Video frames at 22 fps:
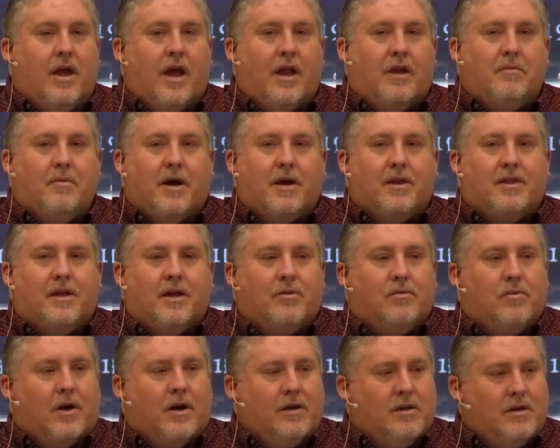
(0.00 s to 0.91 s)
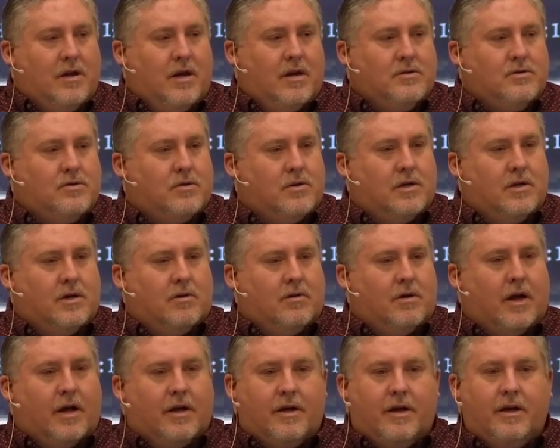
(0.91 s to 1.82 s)
And you might think, well, I sort of
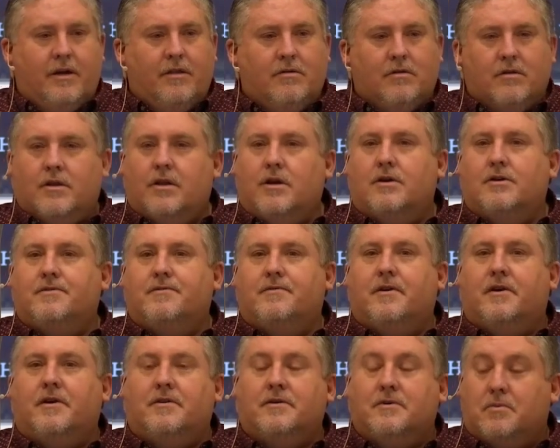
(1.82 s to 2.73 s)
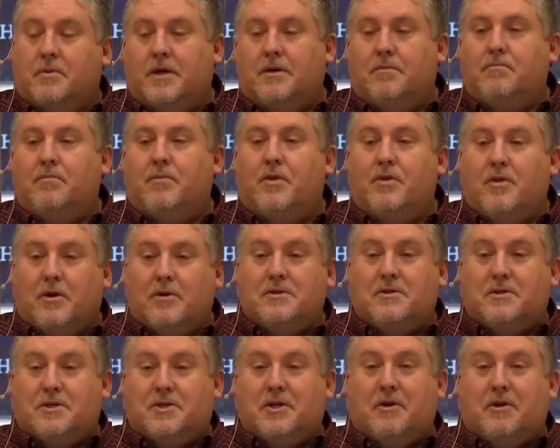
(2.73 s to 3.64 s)
don't like either of those views. Well,
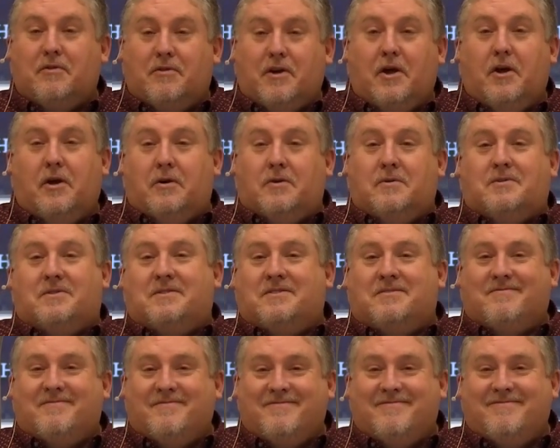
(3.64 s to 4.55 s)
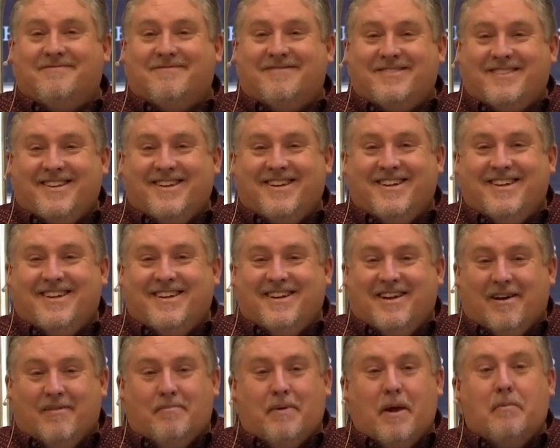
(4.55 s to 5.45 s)
those are two views
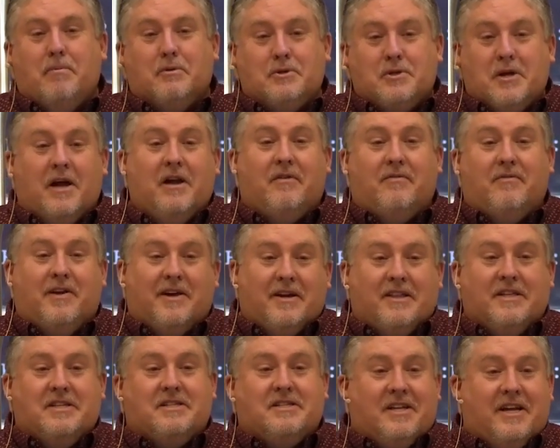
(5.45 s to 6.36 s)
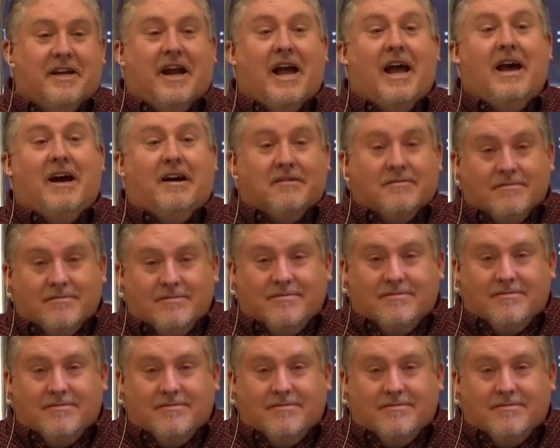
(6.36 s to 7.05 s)
of people trying to figure this thing out.